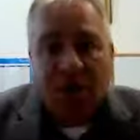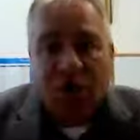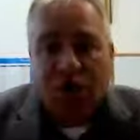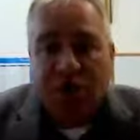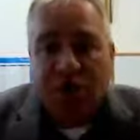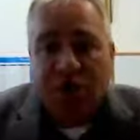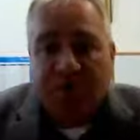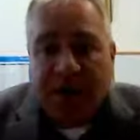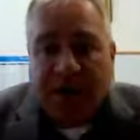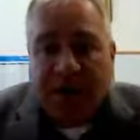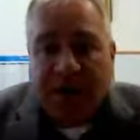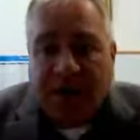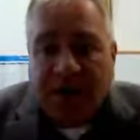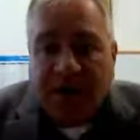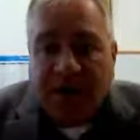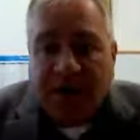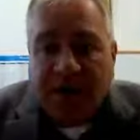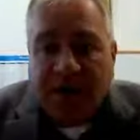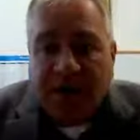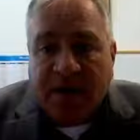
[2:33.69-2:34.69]
could be
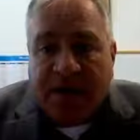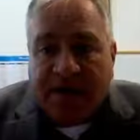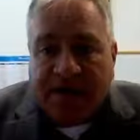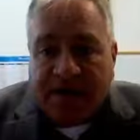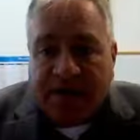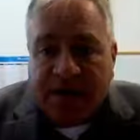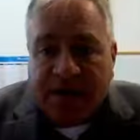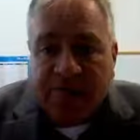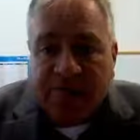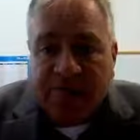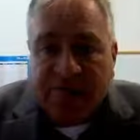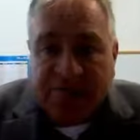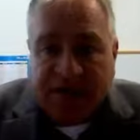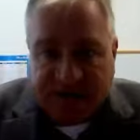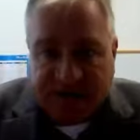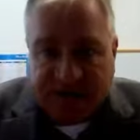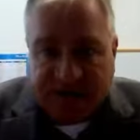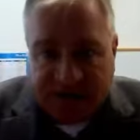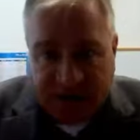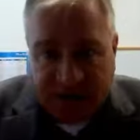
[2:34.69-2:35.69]
these
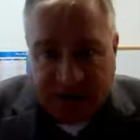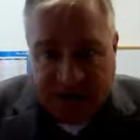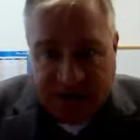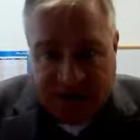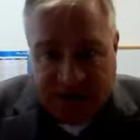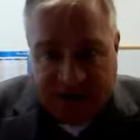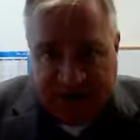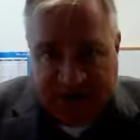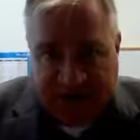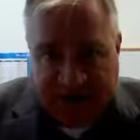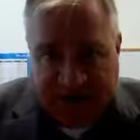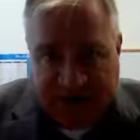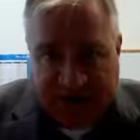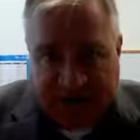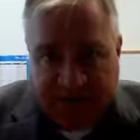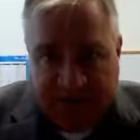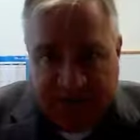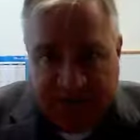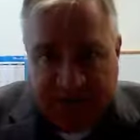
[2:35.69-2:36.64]
implicit theories,